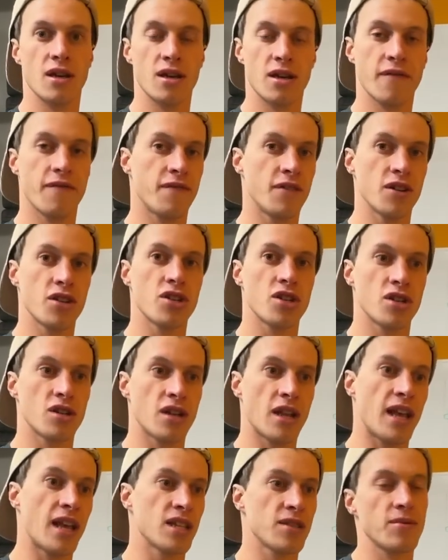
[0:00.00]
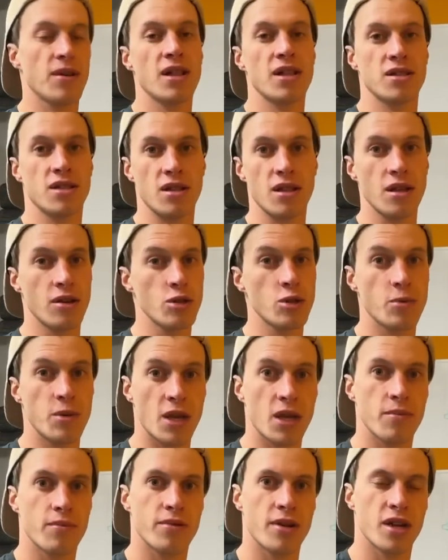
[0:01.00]
function as well as a low
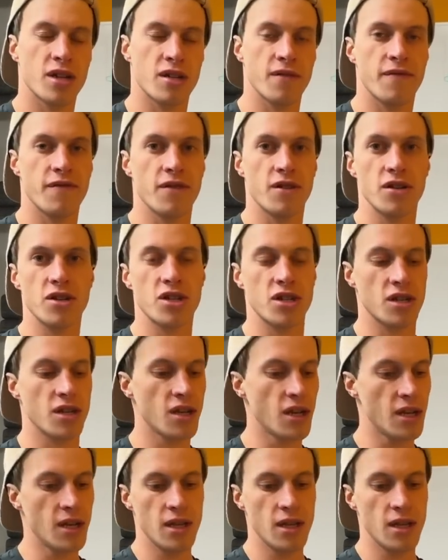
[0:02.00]
speed compression function.